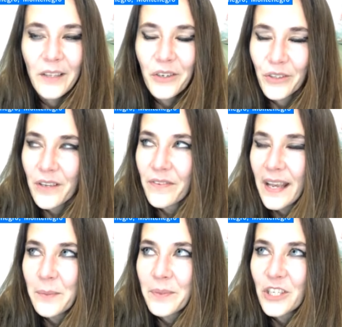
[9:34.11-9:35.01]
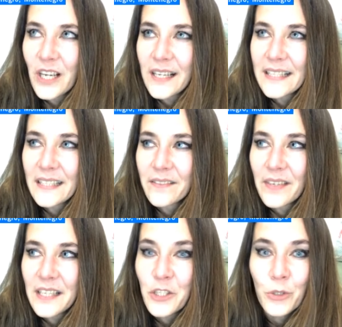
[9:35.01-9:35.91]
I don't know if I can be jealous
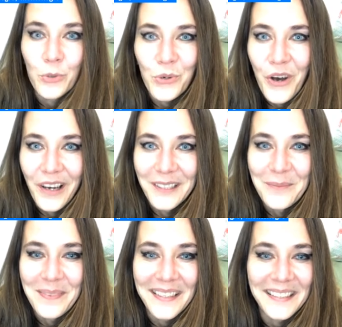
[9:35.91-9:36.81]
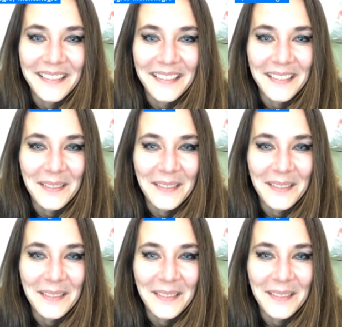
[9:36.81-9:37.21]
when it's too hot, but